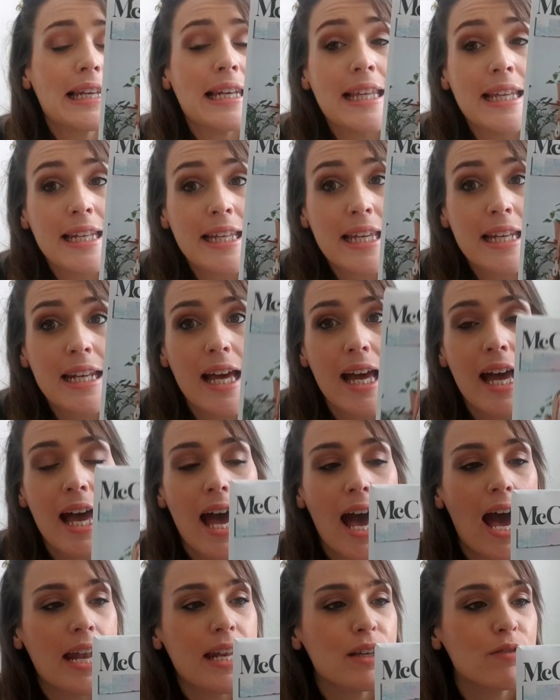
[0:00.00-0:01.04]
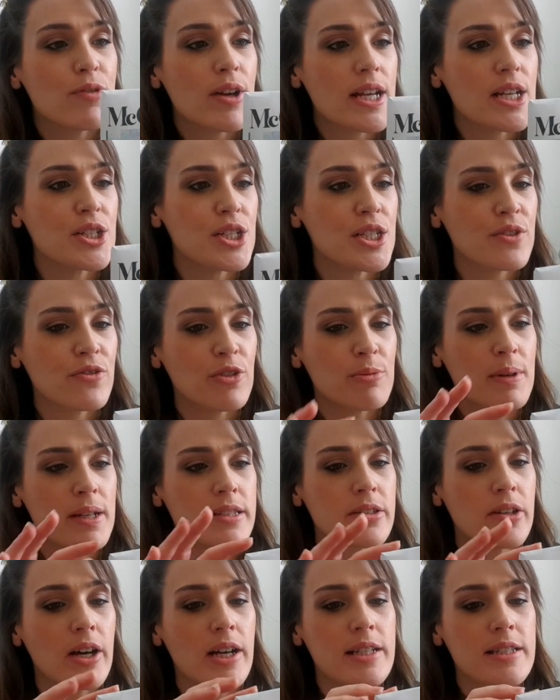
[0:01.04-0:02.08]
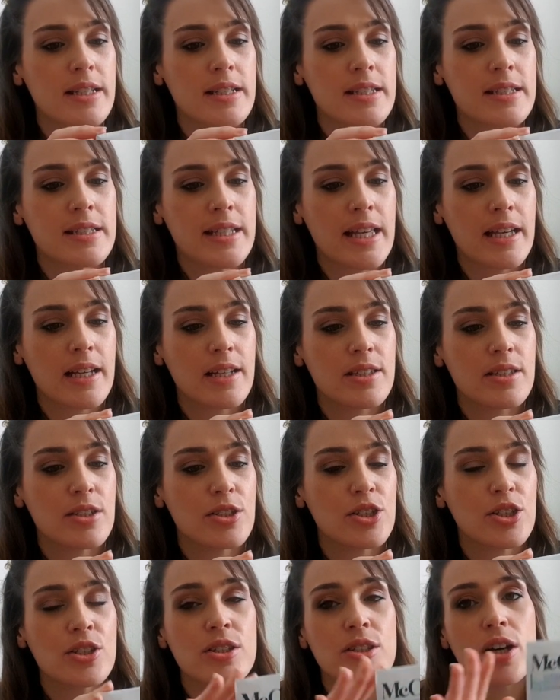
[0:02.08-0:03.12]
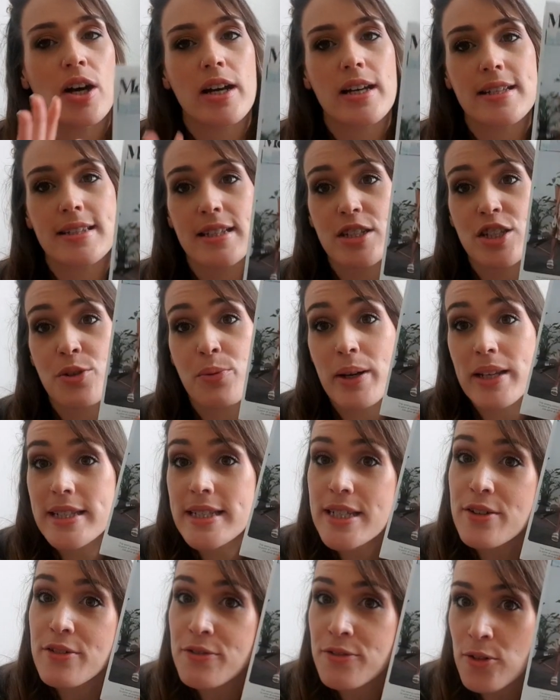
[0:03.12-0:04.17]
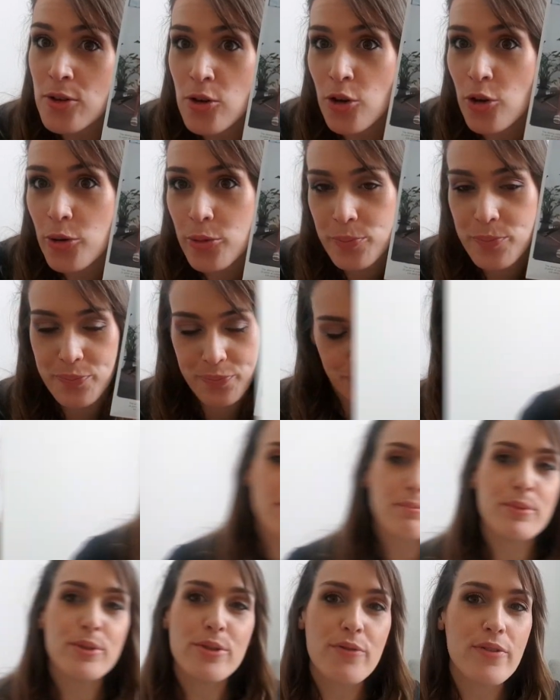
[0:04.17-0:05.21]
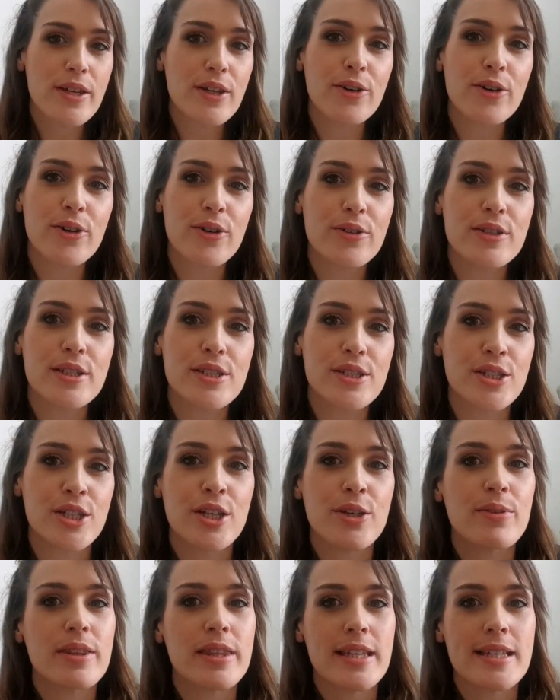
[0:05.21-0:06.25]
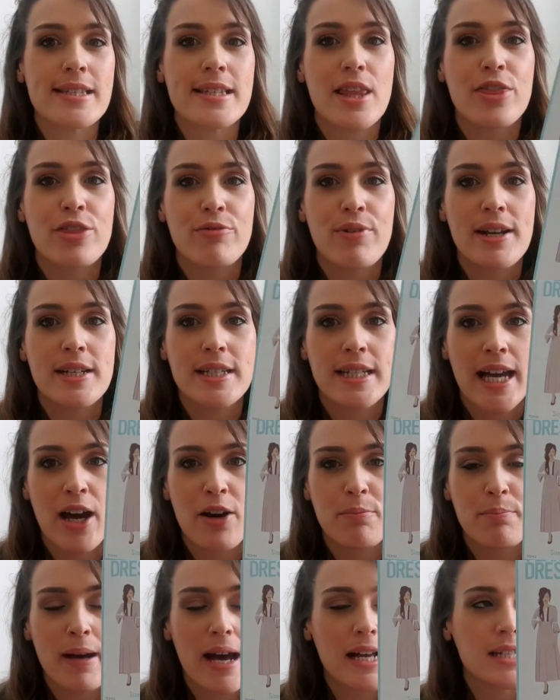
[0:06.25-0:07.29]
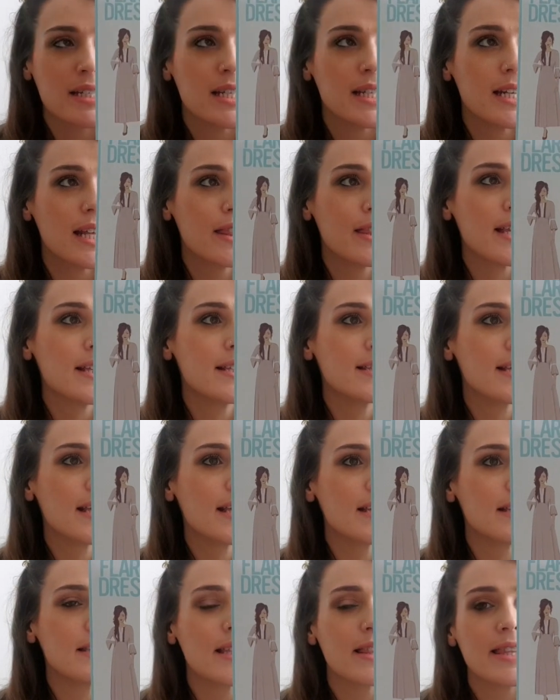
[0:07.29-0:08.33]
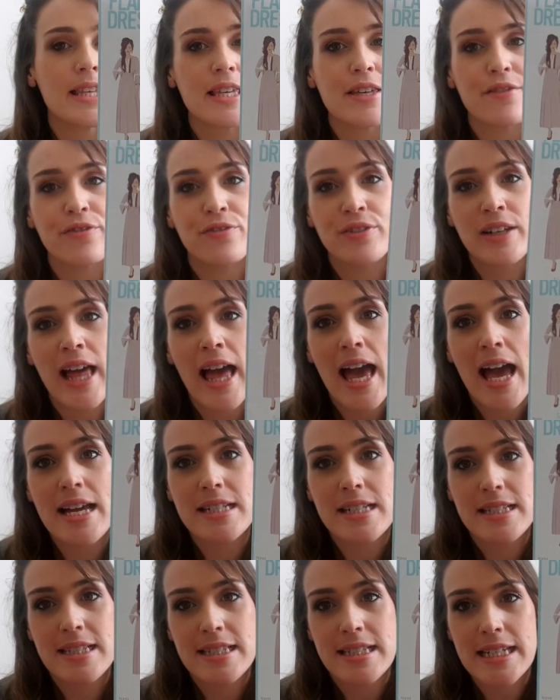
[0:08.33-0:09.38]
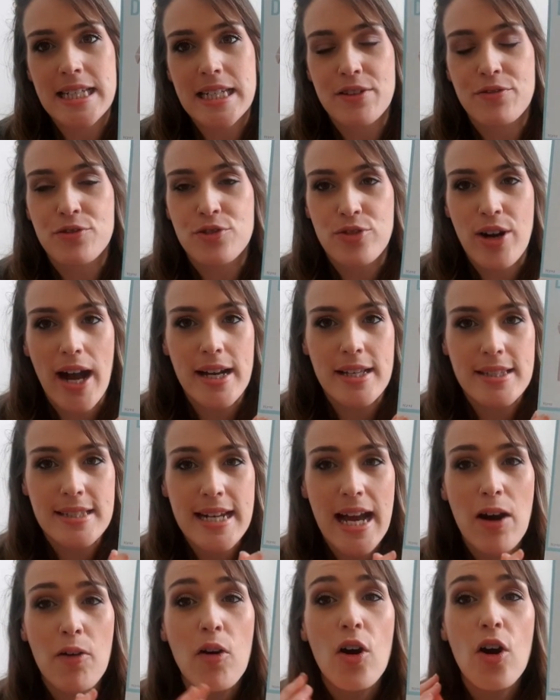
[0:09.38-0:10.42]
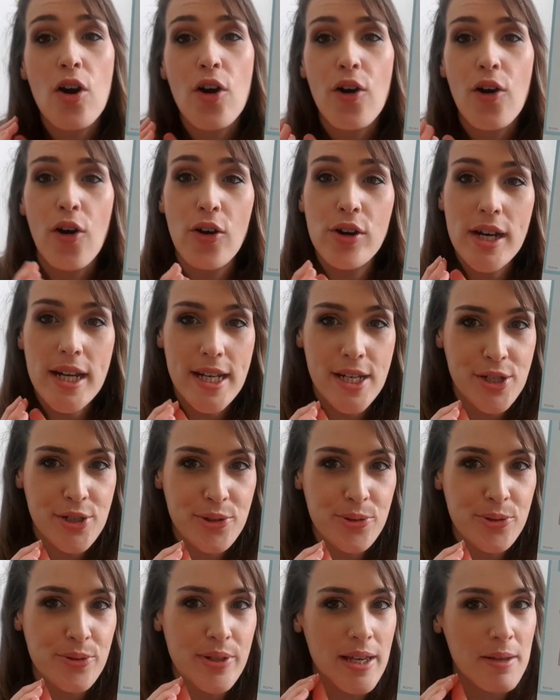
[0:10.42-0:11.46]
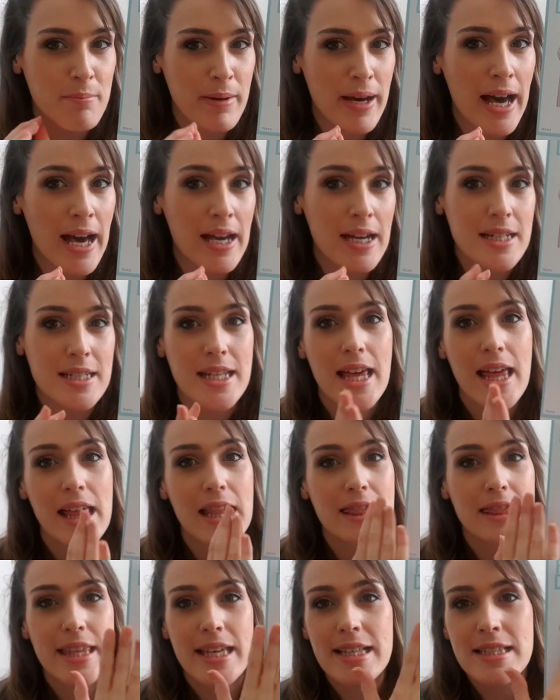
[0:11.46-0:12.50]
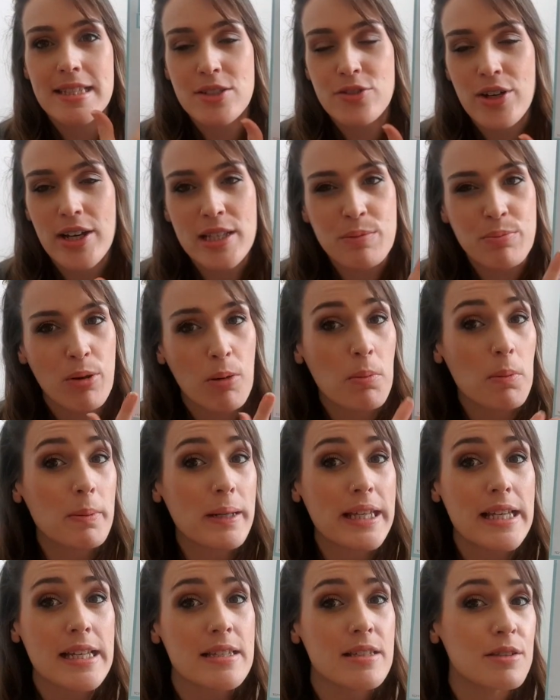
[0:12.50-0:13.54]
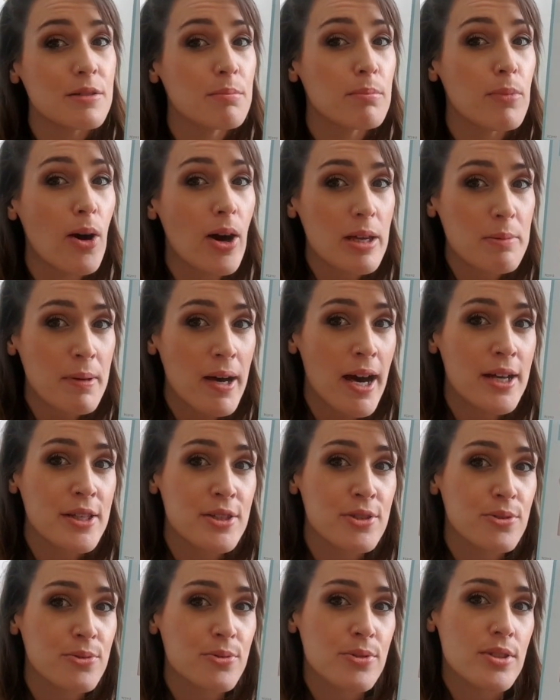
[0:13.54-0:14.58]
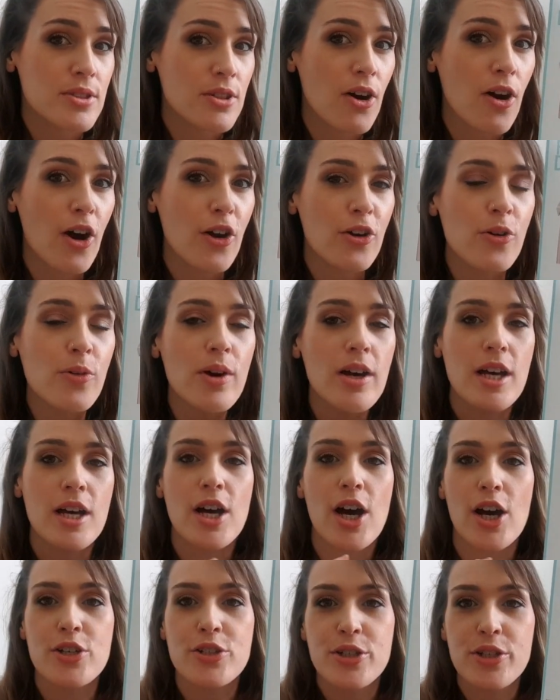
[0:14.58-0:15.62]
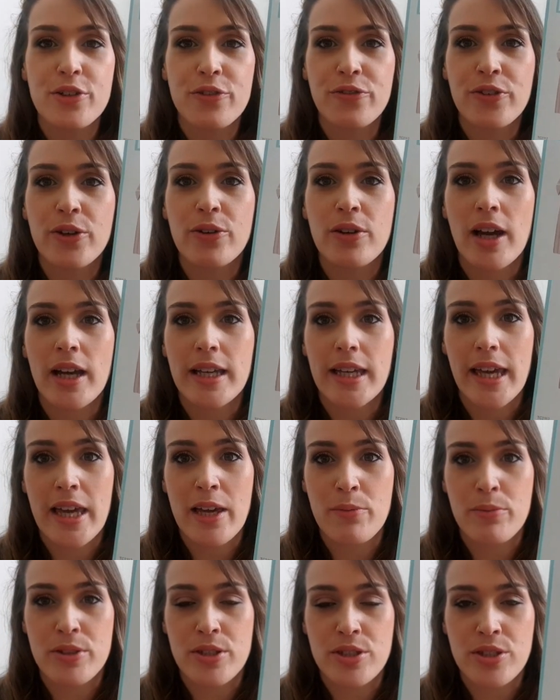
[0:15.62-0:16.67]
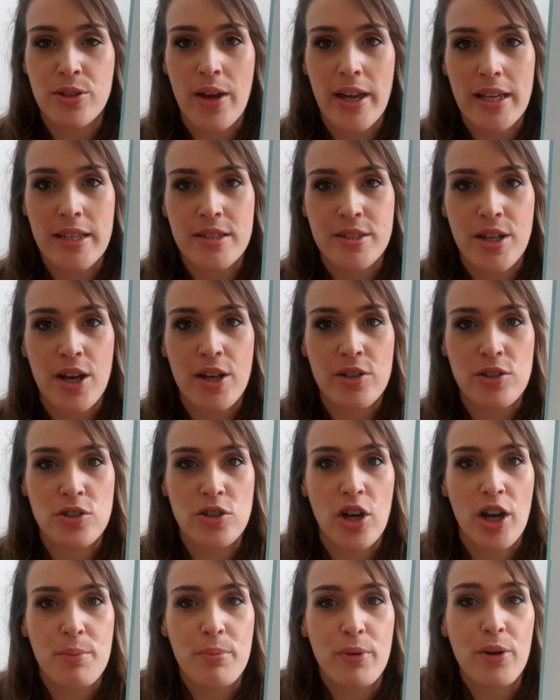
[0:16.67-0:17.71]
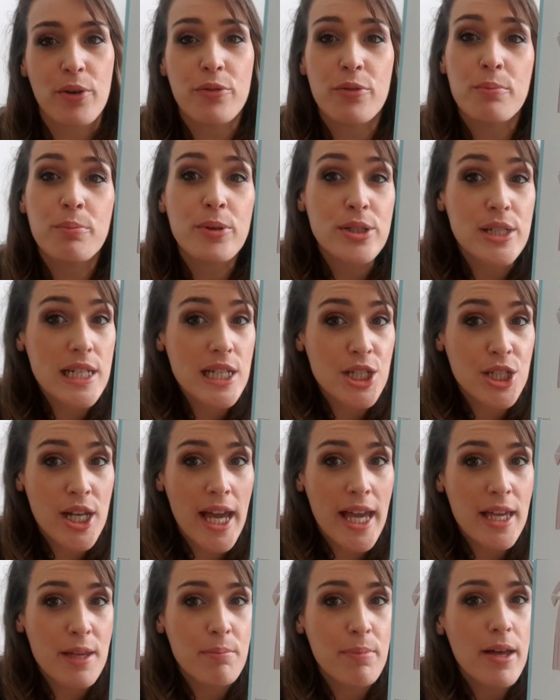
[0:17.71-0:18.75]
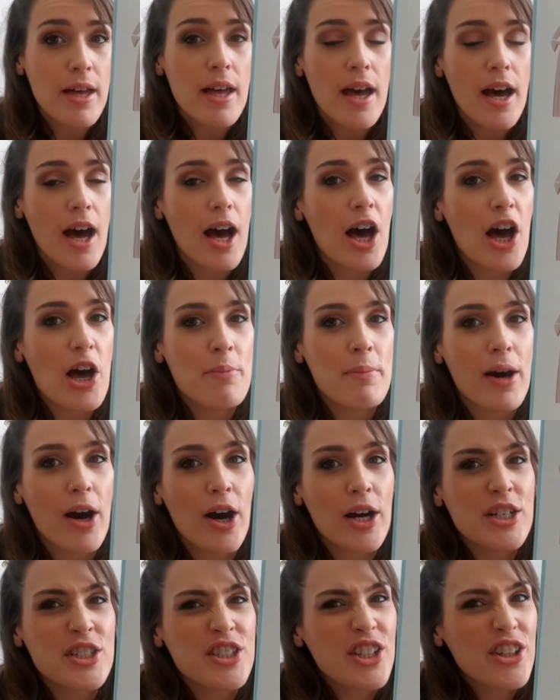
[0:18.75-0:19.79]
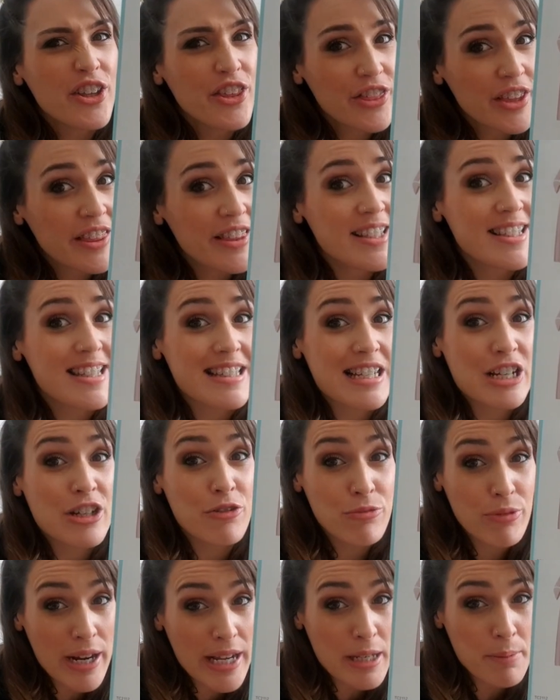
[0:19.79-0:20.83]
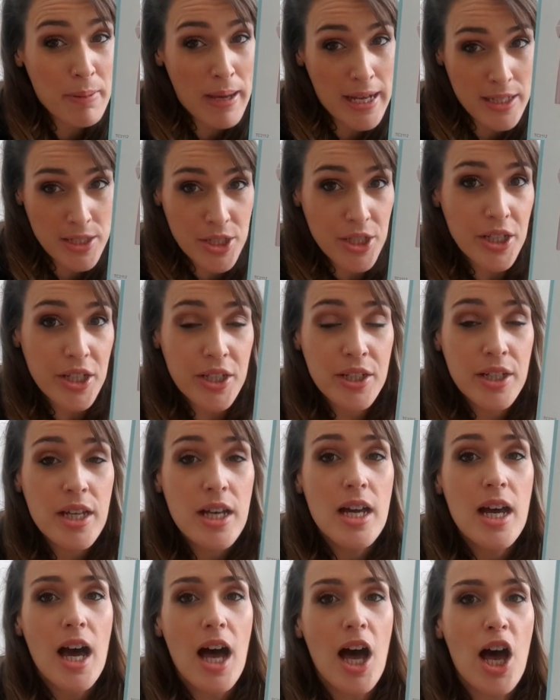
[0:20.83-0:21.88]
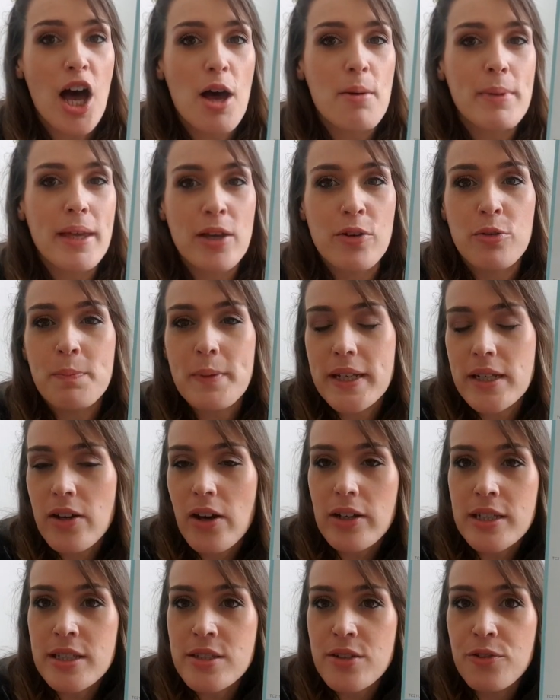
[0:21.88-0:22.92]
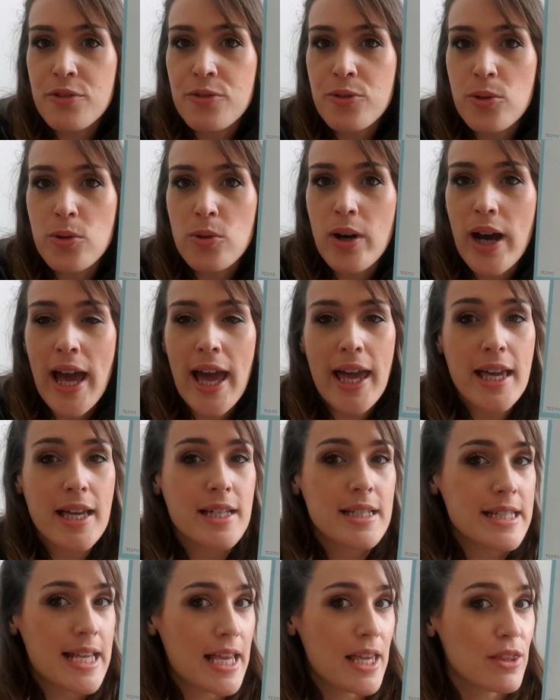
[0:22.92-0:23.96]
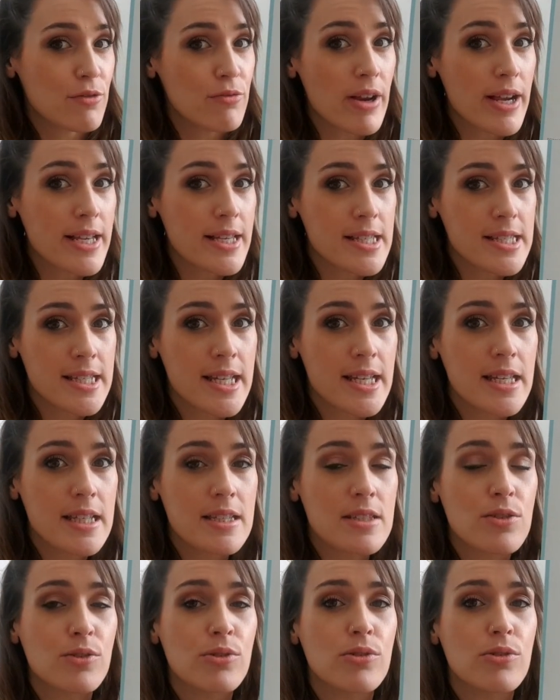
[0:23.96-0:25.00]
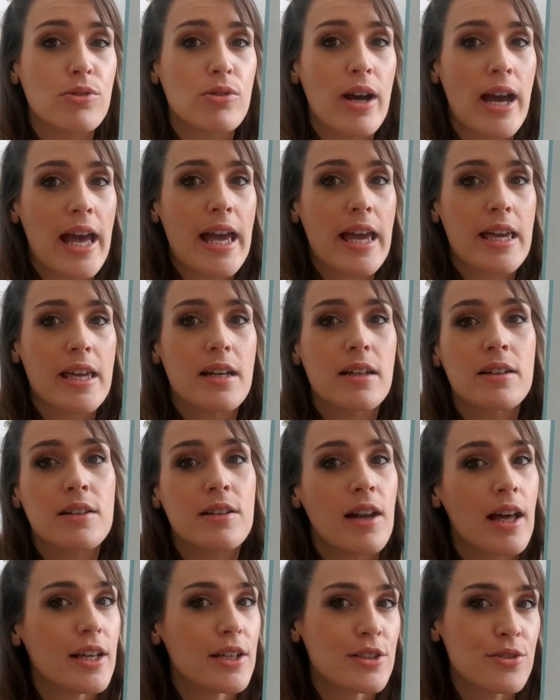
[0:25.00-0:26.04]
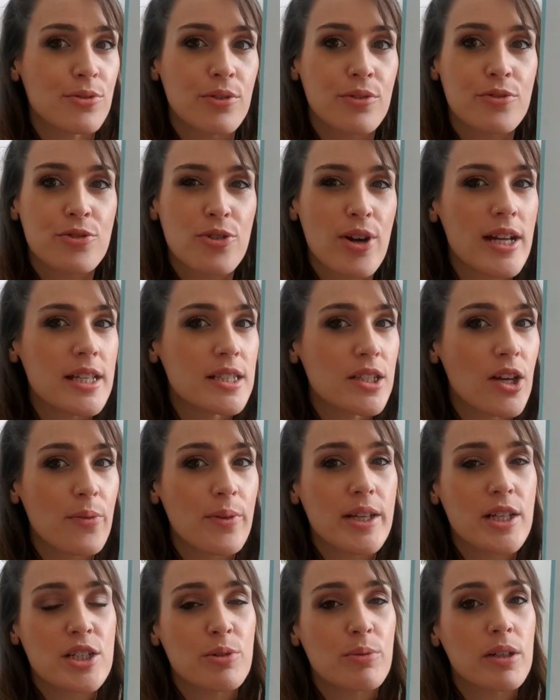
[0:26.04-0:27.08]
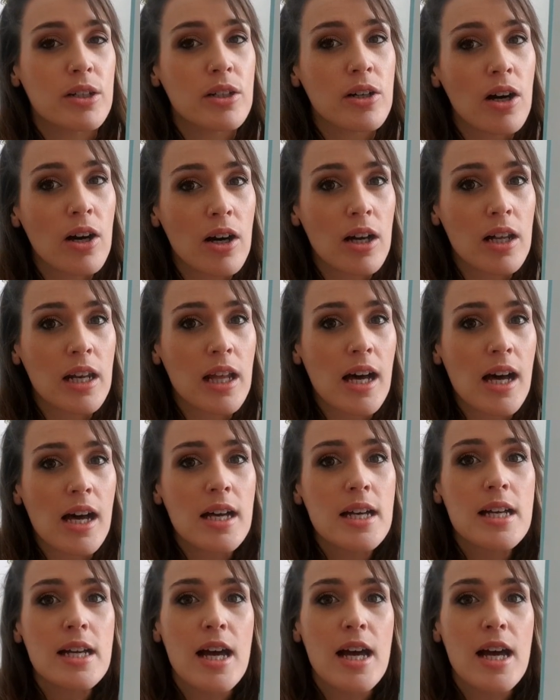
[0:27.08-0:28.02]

linen, and it ranges from a size 6 to size 24. Now moving on to this thread count pattern, this is the flared sleeve dress. Now on initial impact, this dress probably isn't my personal style. I do feel like it would suit a certain type of body shape. I do think this is a great pattern. It would be nice for a day at the races or a like sort of dress going to a gala.